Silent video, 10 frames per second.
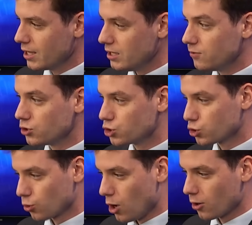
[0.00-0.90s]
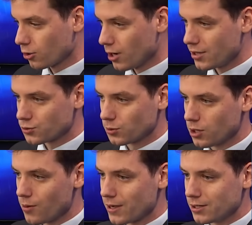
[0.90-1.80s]
even stronger as we're
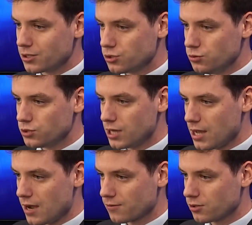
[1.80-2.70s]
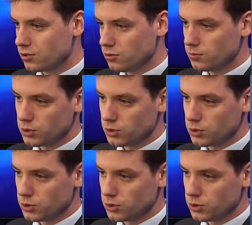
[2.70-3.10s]
going into Tuesday afternoon,